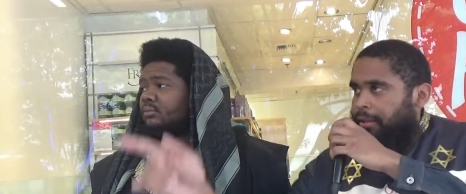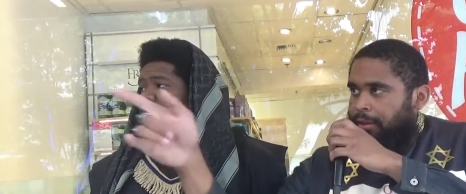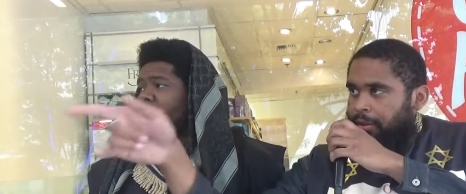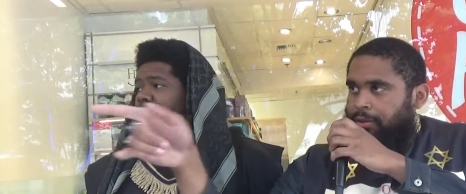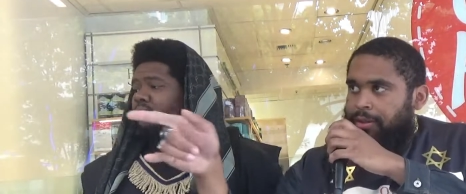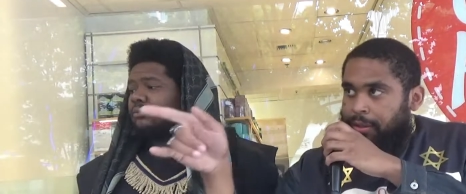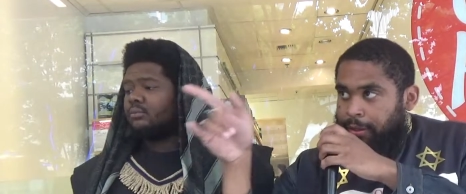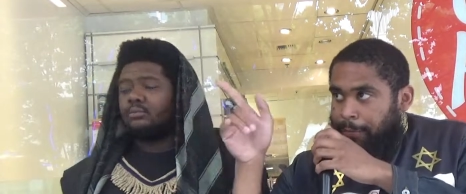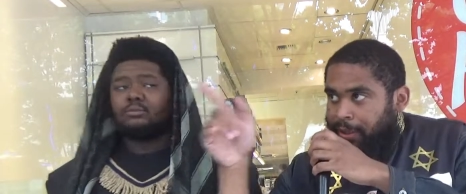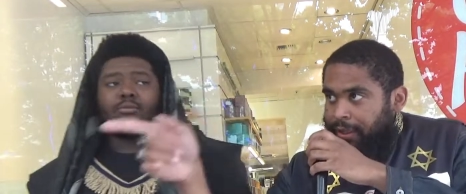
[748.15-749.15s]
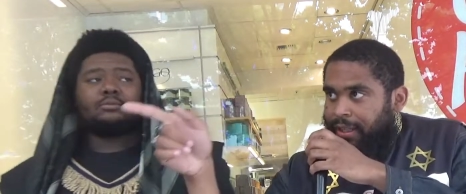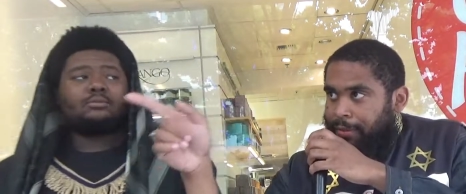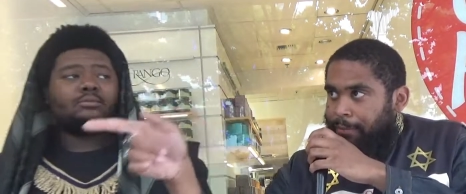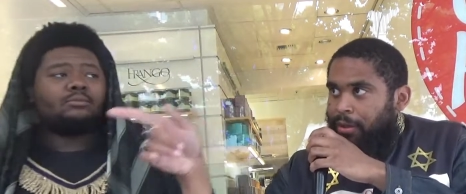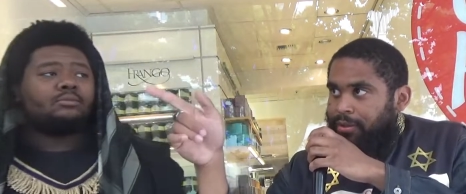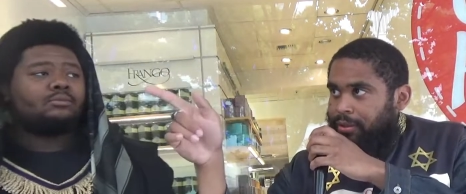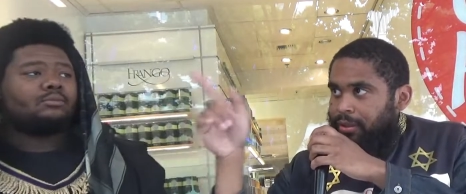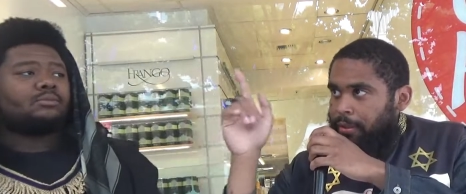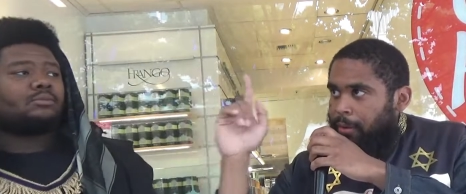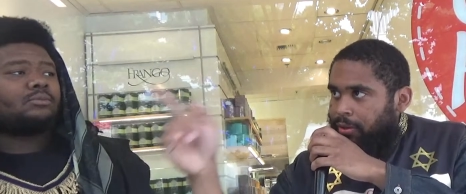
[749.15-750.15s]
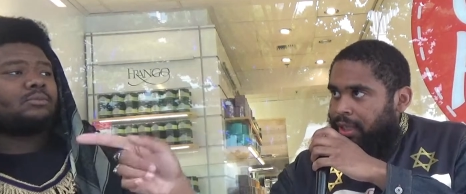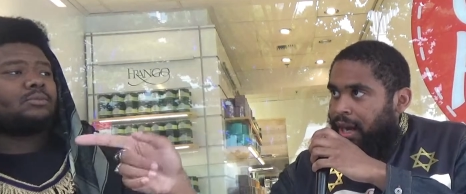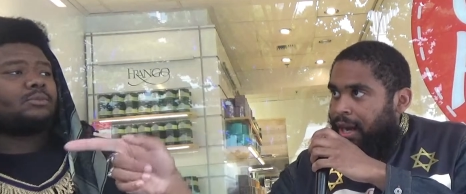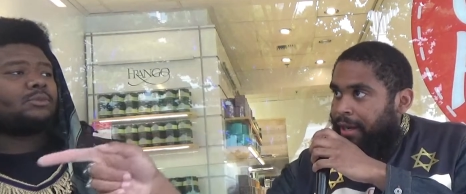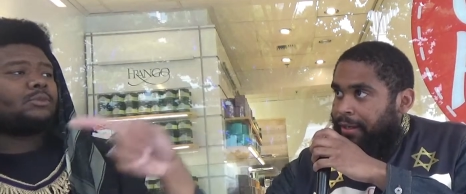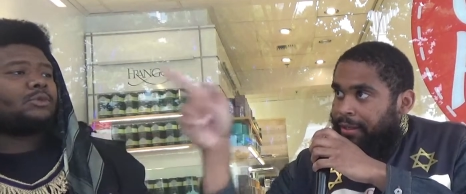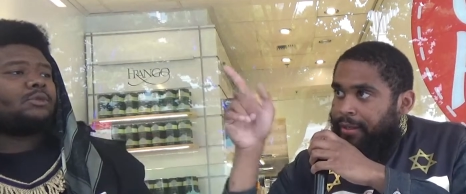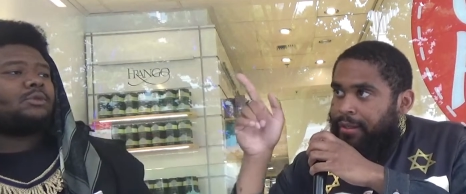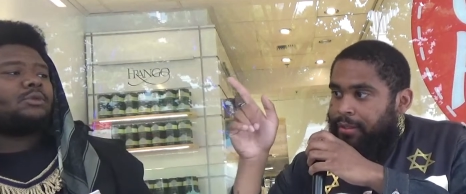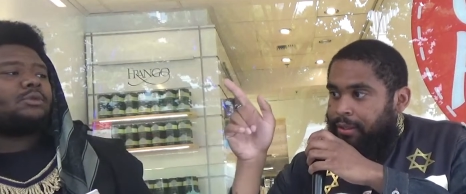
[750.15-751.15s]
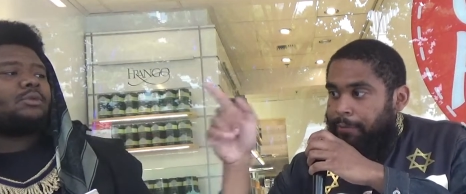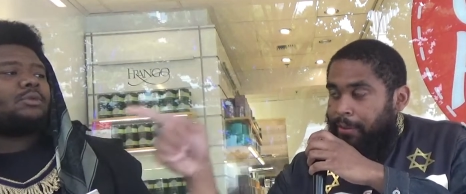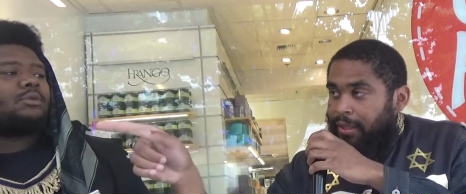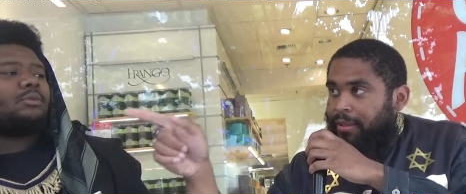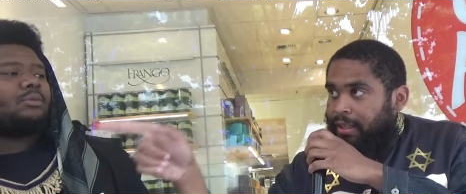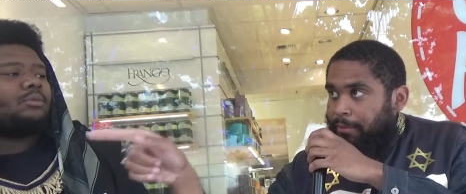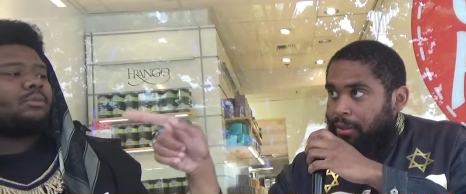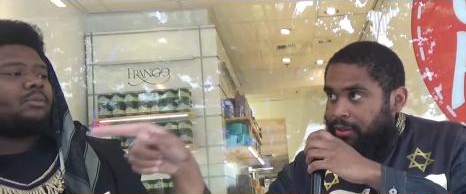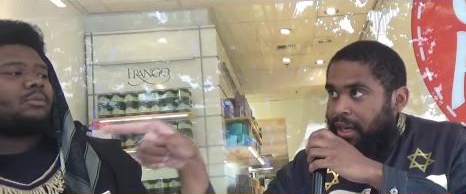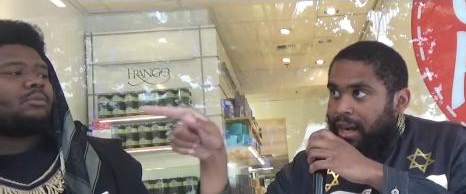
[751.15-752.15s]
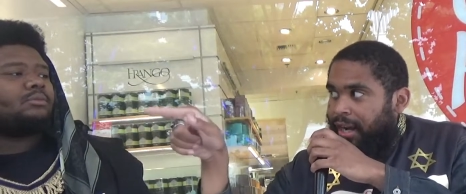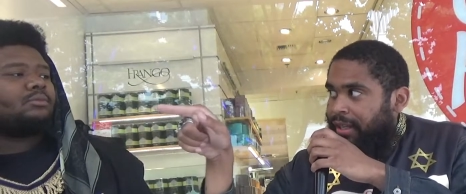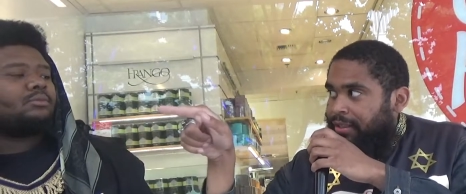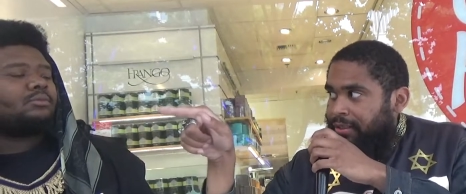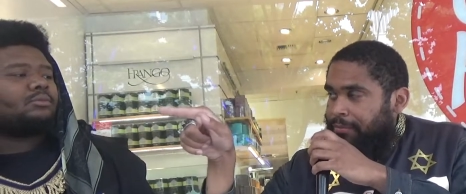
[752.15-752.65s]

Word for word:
Speaker 1: don't, do you believe that the, Mo, the Most High, do you believe that the Most High has,